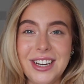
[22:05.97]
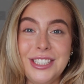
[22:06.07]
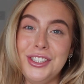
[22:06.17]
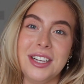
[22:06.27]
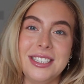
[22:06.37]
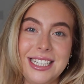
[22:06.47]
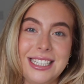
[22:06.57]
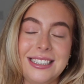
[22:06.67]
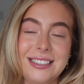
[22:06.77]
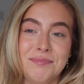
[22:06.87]
It just
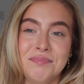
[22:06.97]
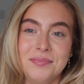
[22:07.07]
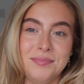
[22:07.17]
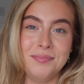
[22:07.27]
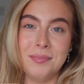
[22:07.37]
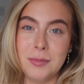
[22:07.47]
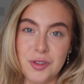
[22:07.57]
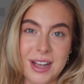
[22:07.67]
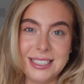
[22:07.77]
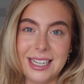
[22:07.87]
needs
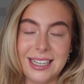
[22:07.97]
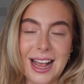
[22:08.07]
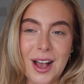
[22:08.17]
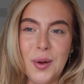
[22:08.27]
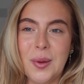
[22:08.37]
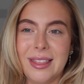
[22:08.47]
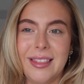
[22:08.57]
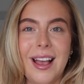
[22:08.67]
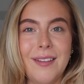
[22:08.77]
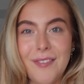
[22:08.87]
dressing now with
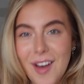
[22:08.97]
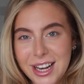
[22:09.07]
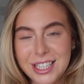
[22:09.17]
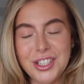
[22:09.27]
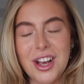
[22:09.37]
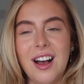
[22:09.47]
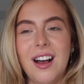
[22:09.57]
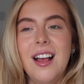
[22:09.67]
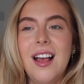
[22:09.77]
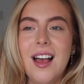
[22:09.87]
like furniture.